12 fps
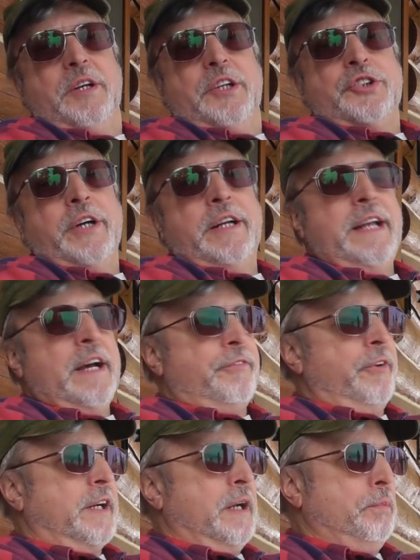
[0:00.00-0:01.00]
Tried that
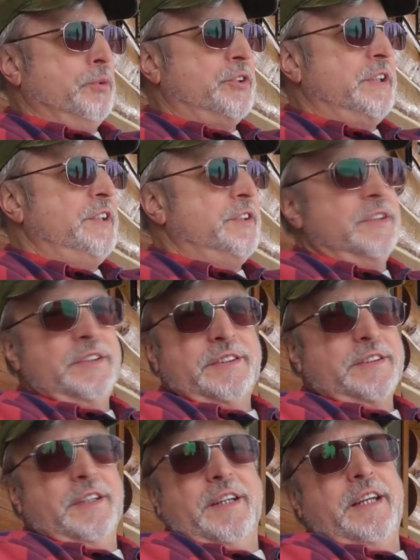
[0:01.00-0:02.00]
for a couple
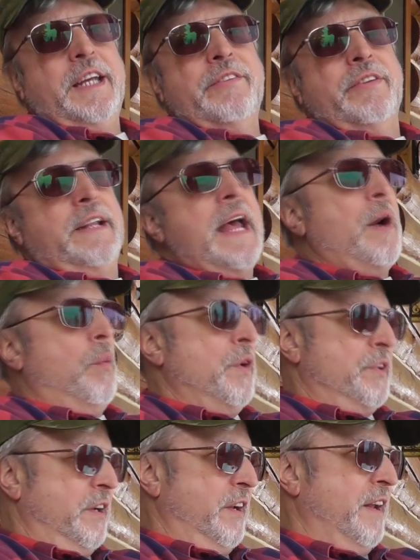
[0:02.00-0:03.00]
seasons. Even that
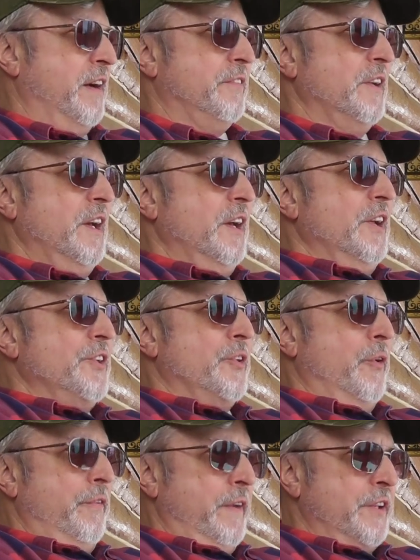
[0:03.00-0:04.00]
wasn't enough.
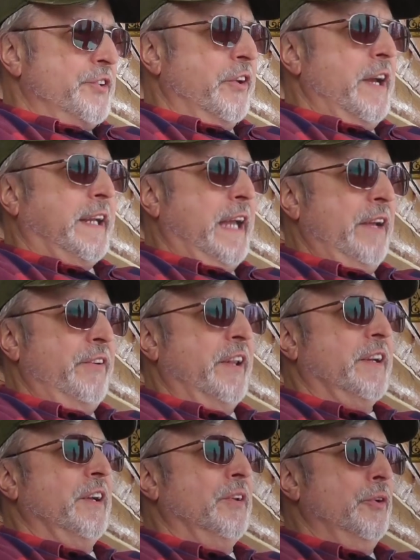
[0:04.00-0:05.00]
So eventually I came to the
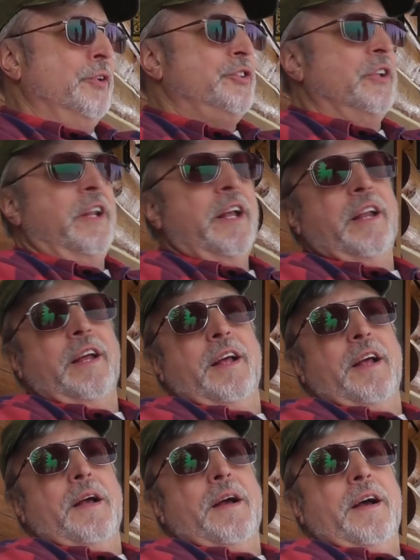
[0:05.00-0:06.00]
conclusion that
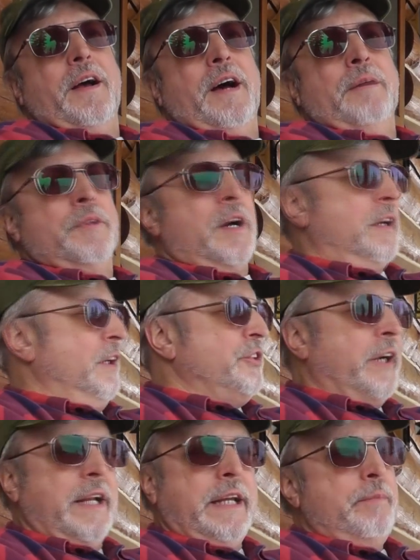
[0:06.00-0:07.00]
I'm not going to
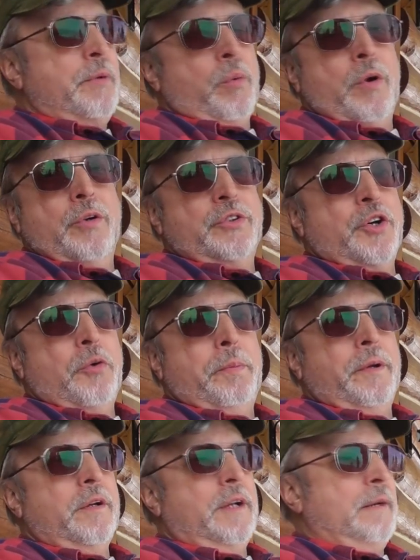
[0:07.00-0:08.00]
try to keep the roads
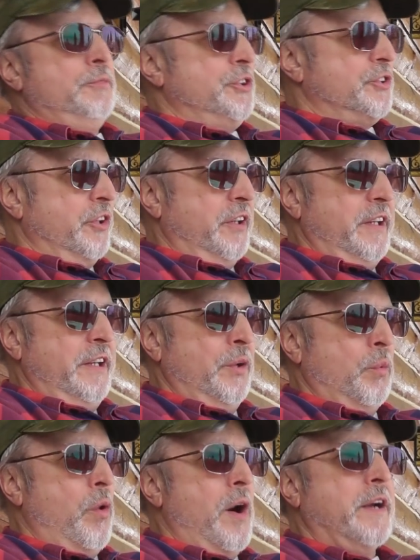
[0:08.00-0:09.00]
open. I'm just going to either
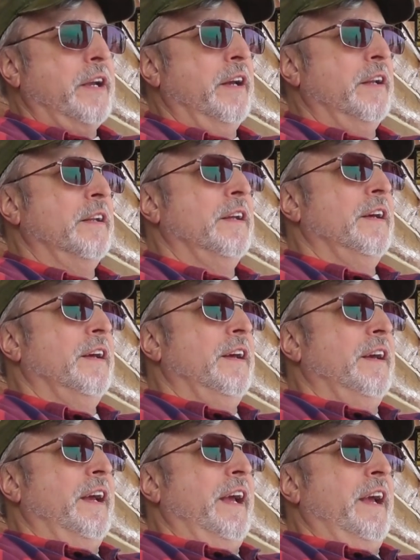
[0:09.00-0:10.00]
walk in
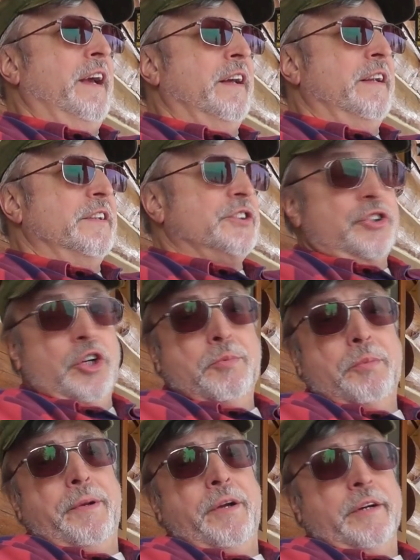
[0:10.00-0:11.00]
and
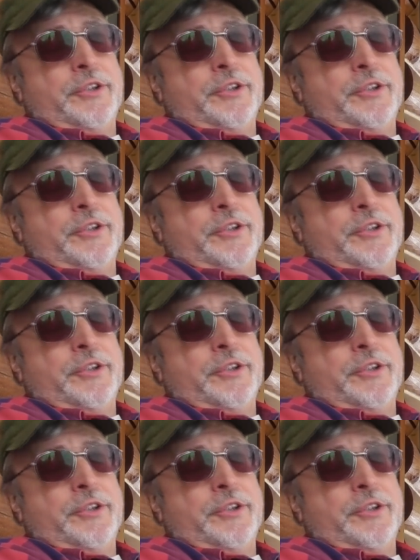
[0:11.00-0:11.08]
snowmobile.